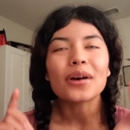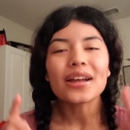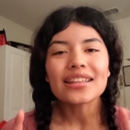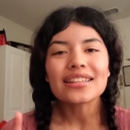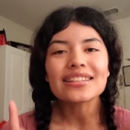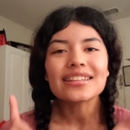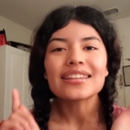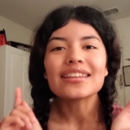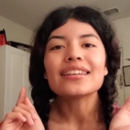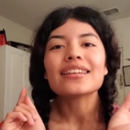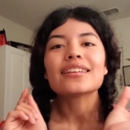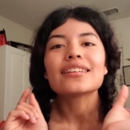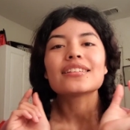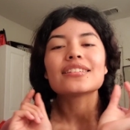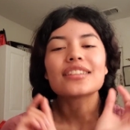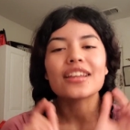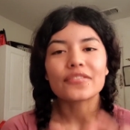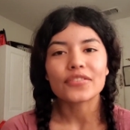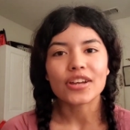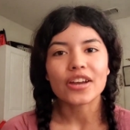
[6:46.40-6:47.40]
what
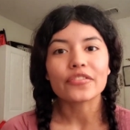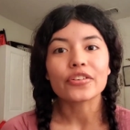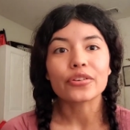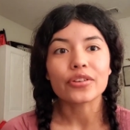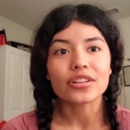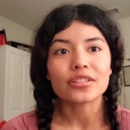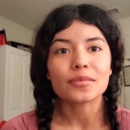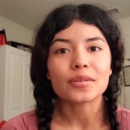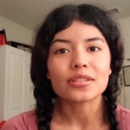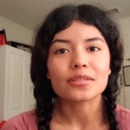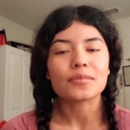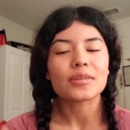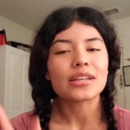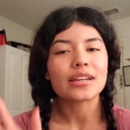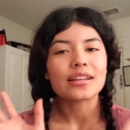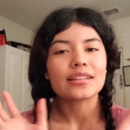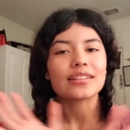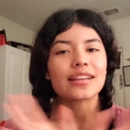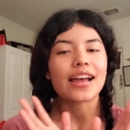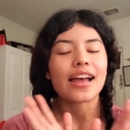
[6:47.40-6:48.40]
stuff you got for Christmas
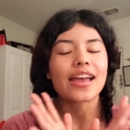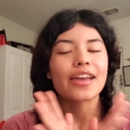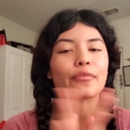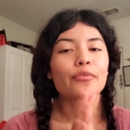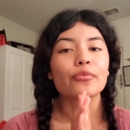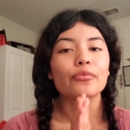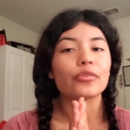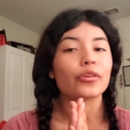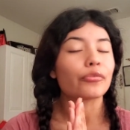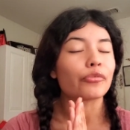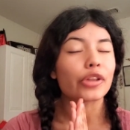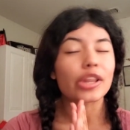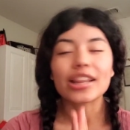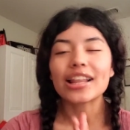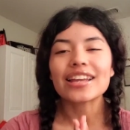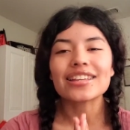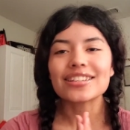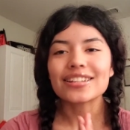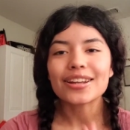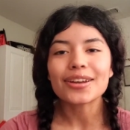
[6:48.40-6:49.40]
because I would really
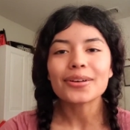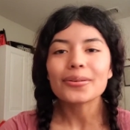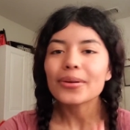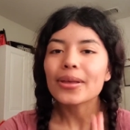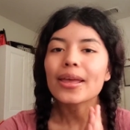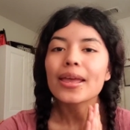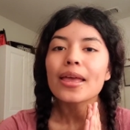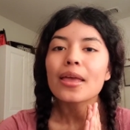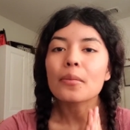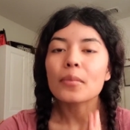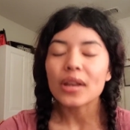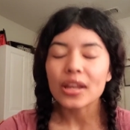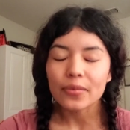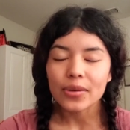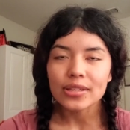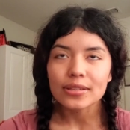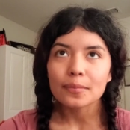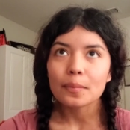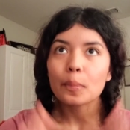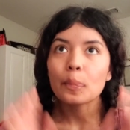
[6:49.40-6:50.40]
like to know.
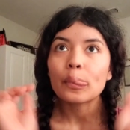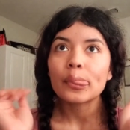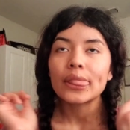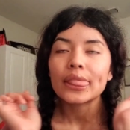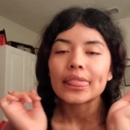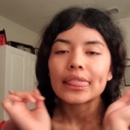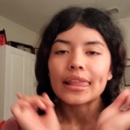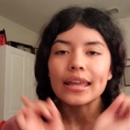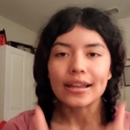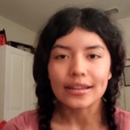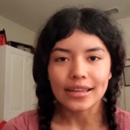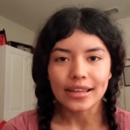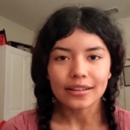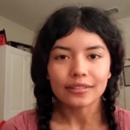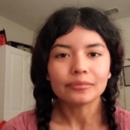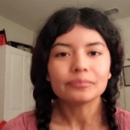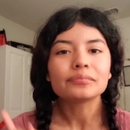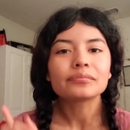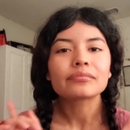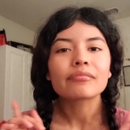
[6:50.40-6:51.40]
Anyways, again,
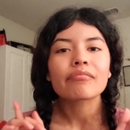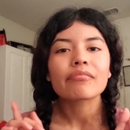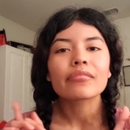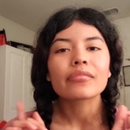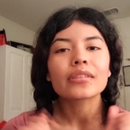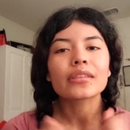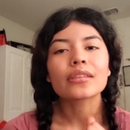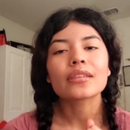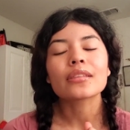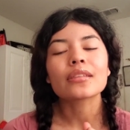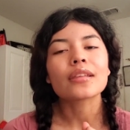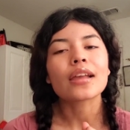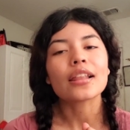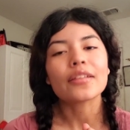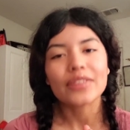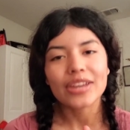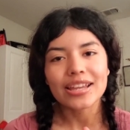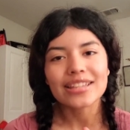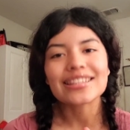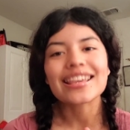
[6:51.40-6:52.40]
I
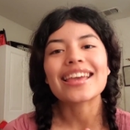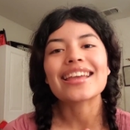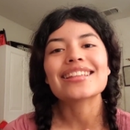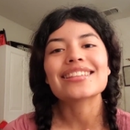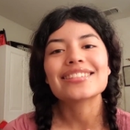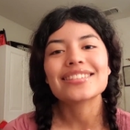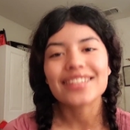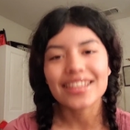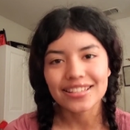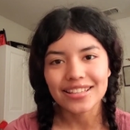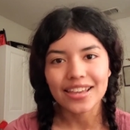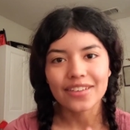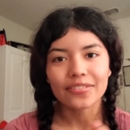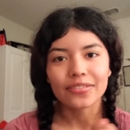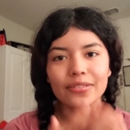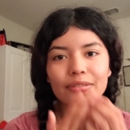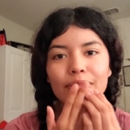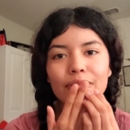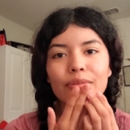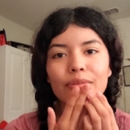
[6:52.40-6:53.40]
love you guys and stay
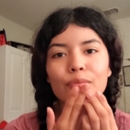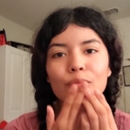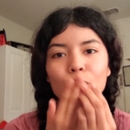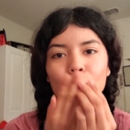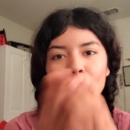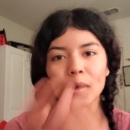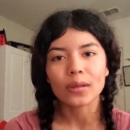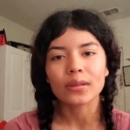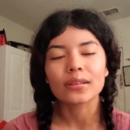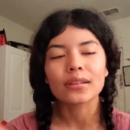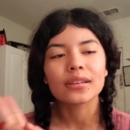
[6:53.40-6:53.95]
safe. Mwah.